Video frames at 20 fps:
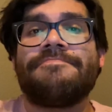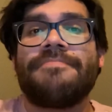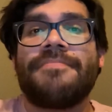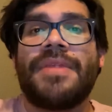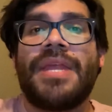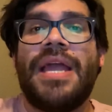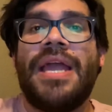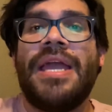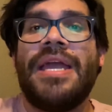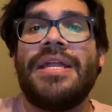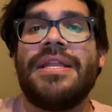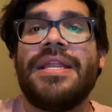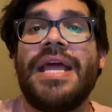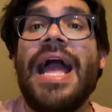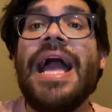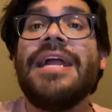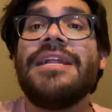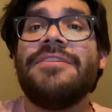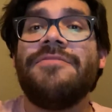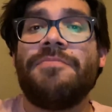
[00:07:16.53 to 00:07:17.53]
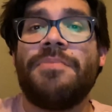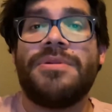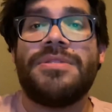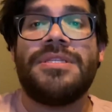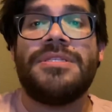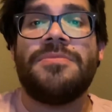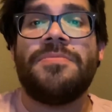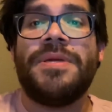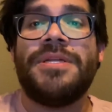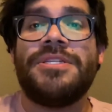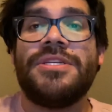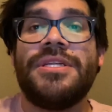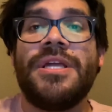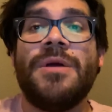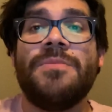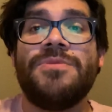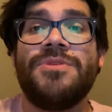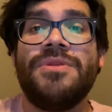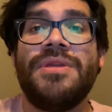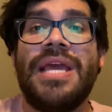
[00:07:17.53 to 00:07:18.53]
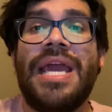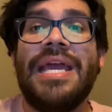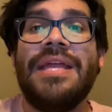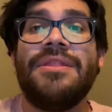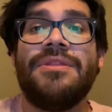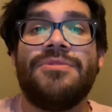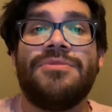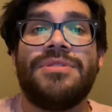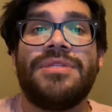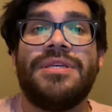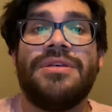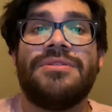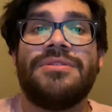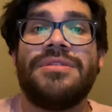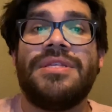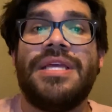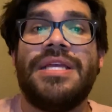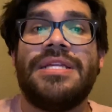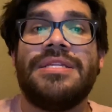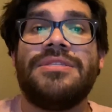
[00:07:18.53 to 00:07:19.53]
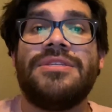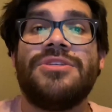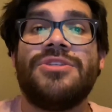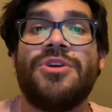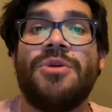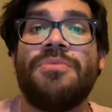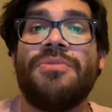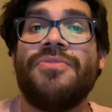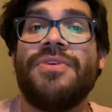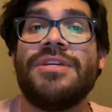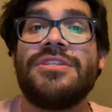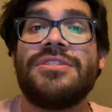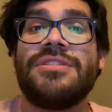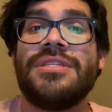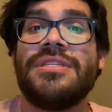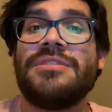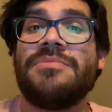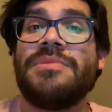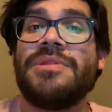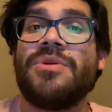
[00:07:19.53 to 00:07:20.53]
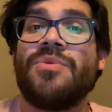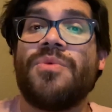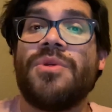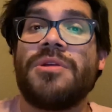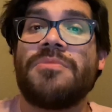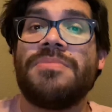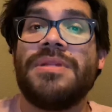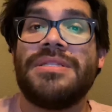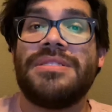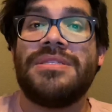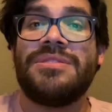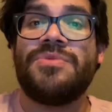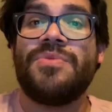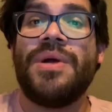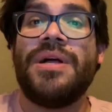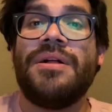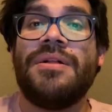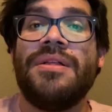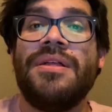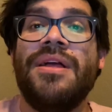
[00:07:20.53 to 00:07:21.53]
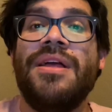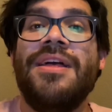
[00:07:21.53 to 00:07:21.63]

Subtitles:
And active participation helps you gain those skills needed to show professionalism in the workplace as well.